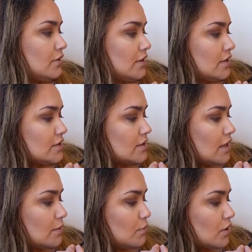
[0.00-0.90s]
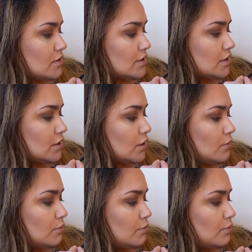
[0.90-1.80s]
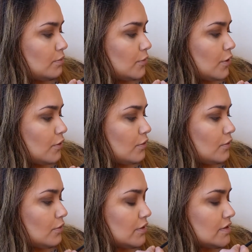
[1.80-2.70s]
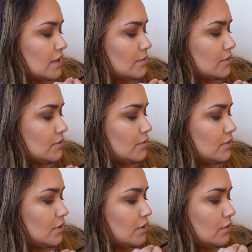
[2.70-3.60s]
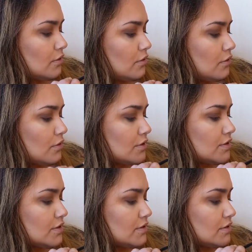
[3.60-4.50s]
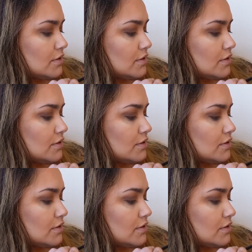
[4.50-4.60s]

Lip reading: It is a bronzy gold. It's absolutely gorgeous.